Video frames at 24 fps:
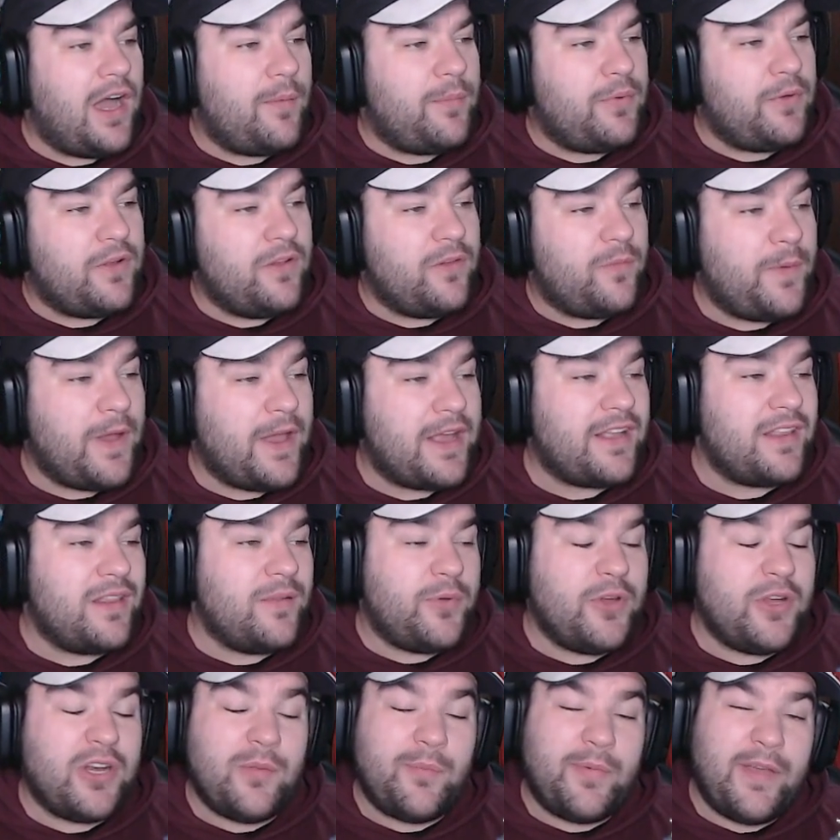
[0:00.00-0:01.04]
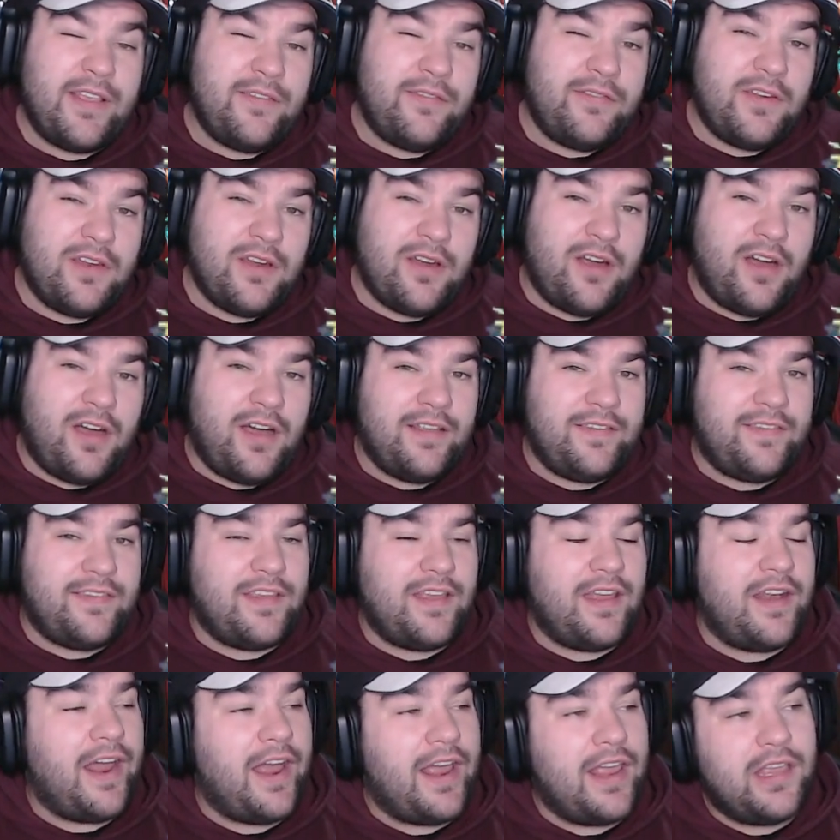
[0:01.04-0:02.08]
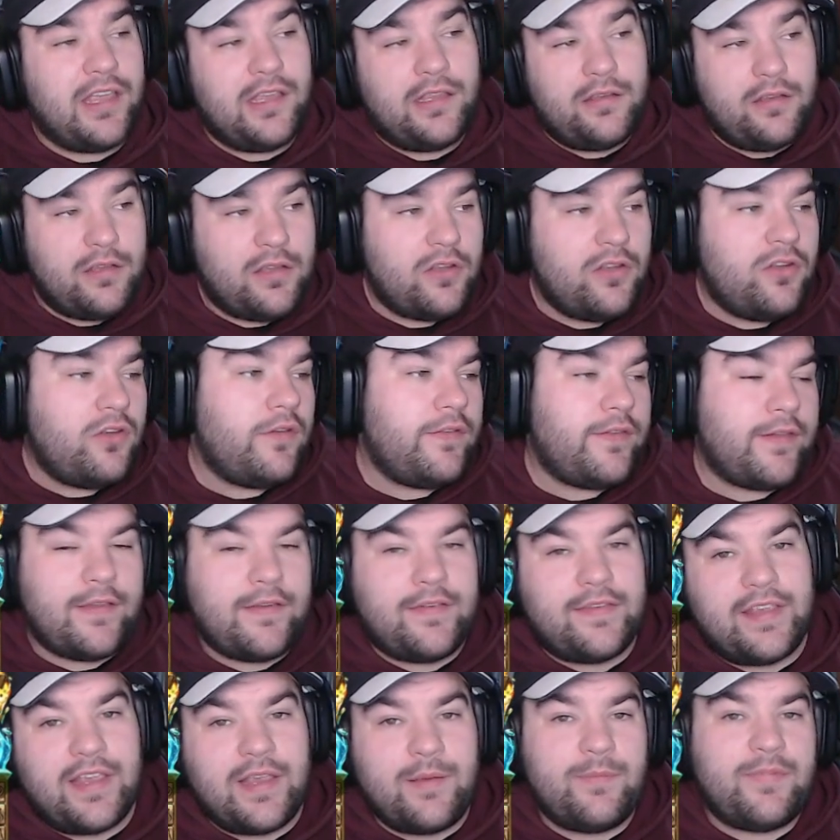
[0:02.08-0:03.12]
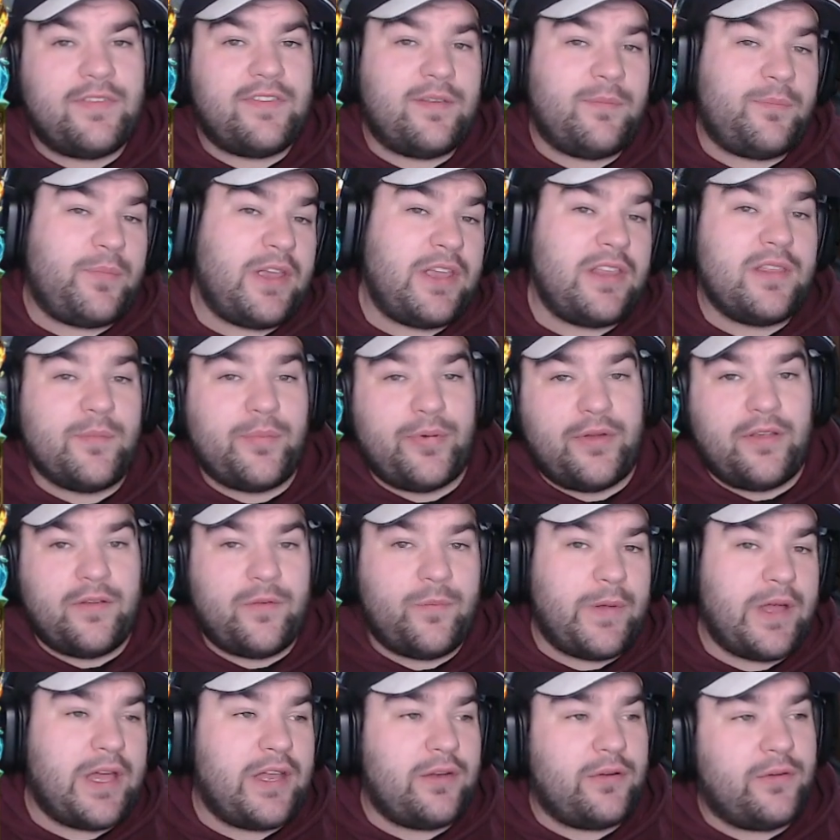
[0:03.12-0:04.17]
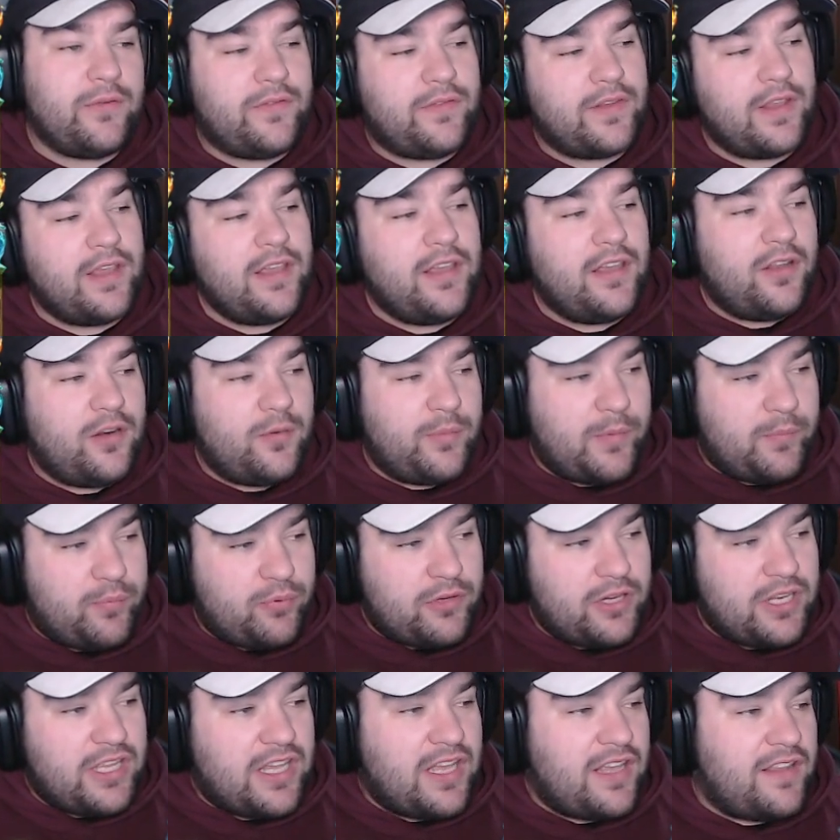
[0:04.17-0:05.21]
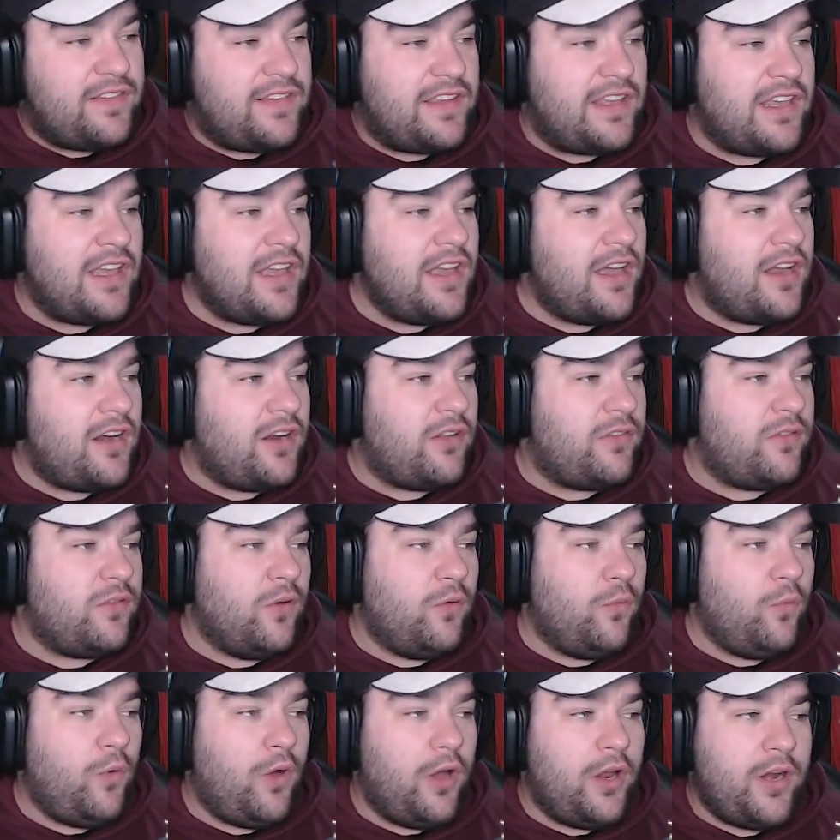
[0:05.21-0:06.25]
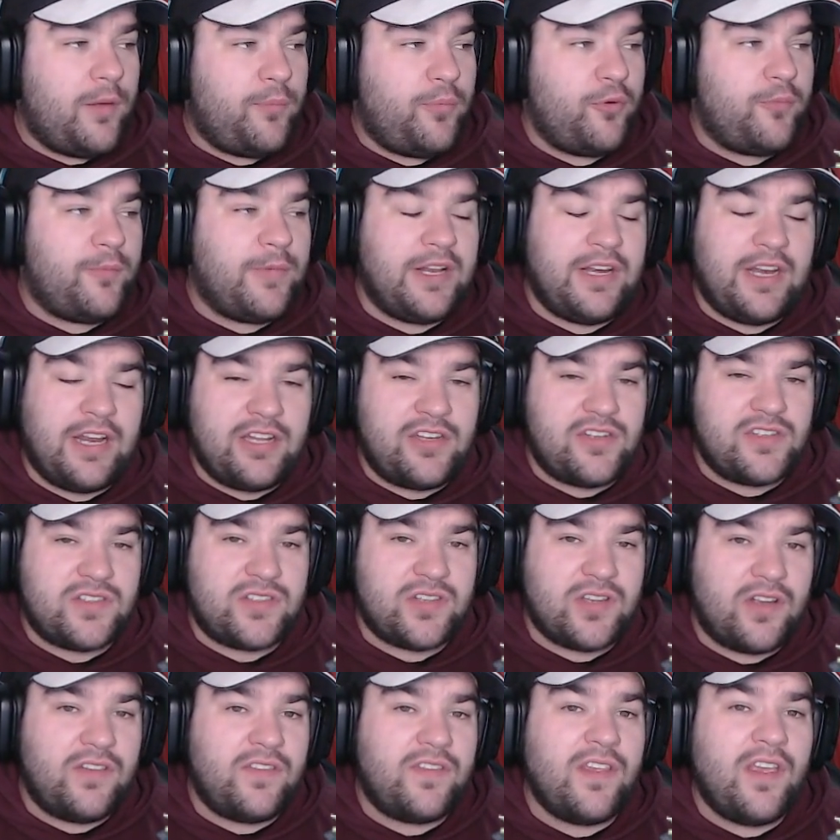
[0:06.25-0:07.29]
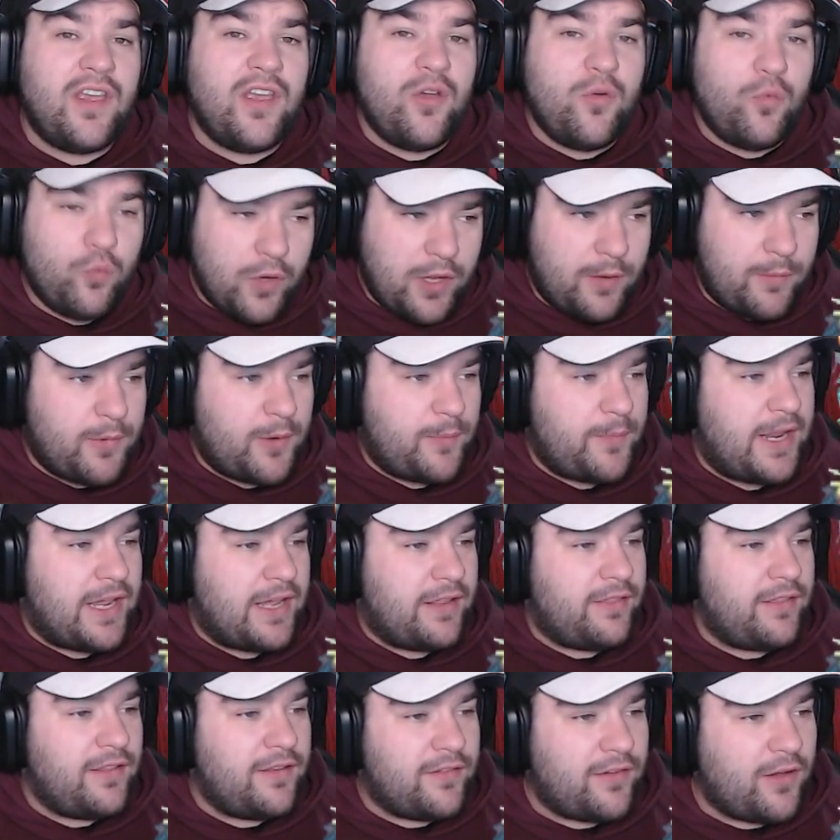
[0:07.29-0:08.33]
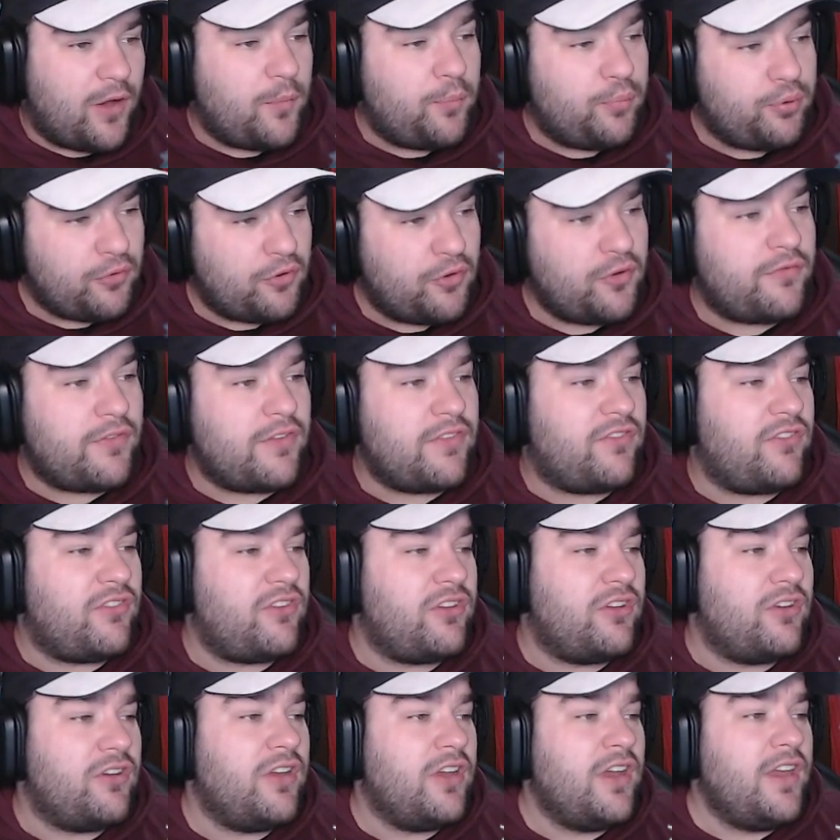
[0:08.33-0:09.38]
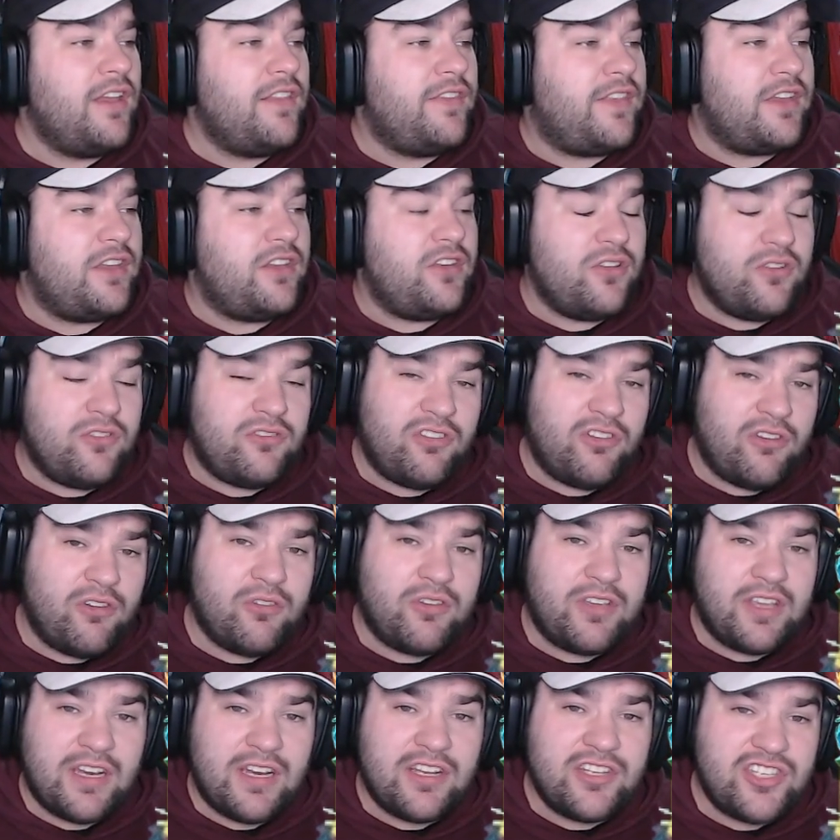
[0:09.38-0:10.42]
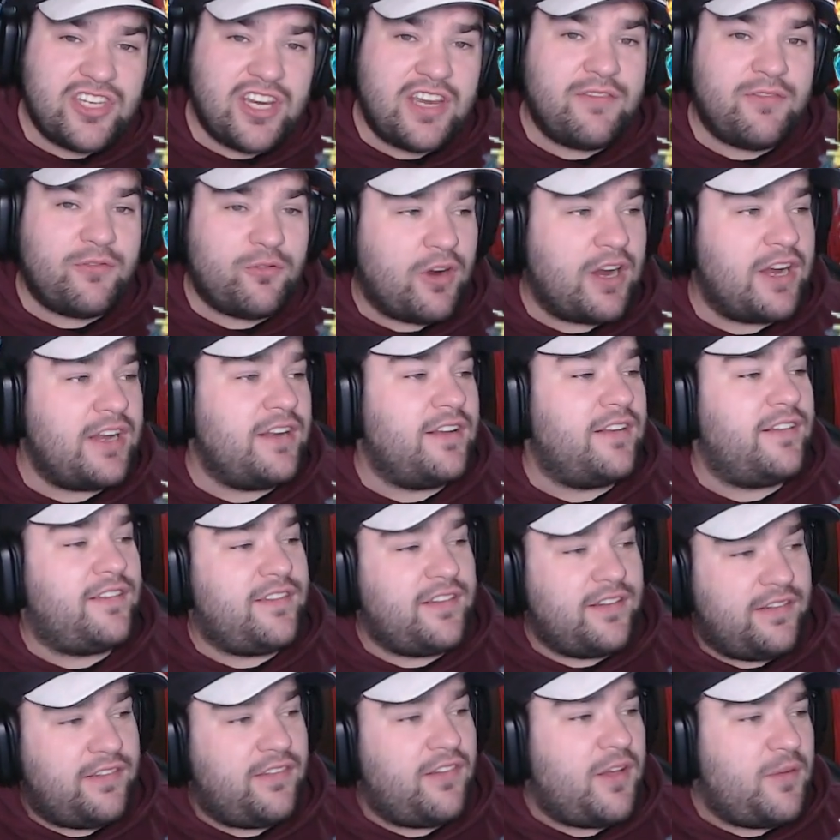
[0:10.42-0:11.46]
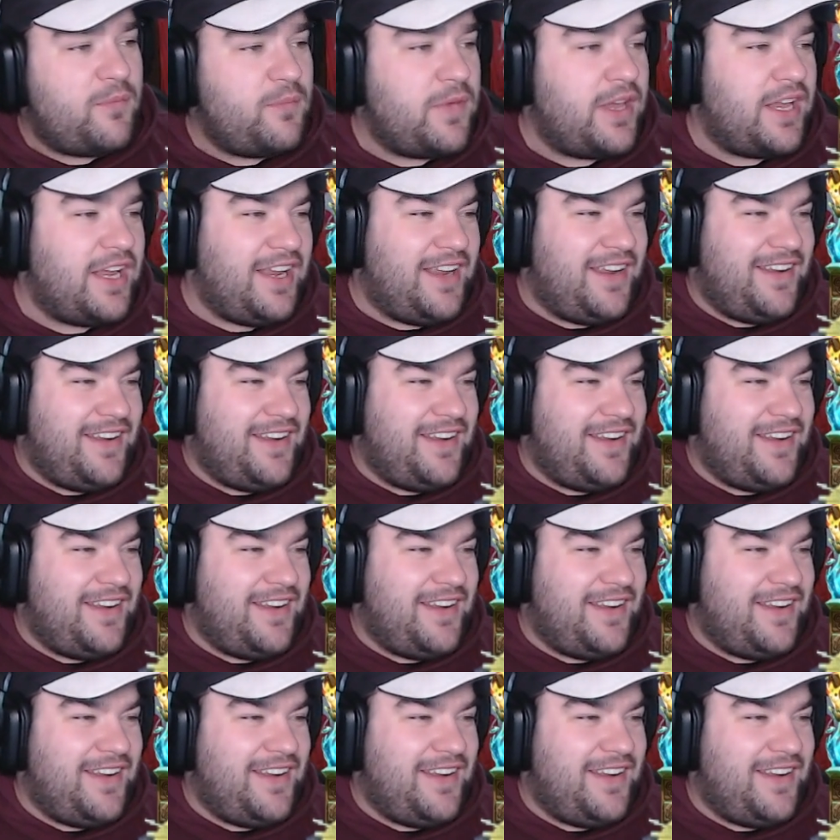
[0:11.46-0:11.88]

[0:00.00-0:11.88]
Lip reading: Because back in the Burning Peace video, I said, hey, you can use these teams to beat the boss battles. It'll be pretty easy. And I thought, why not put my nature stones where my mouth is? I'll prove it to you that you too can achieve greatness just like me.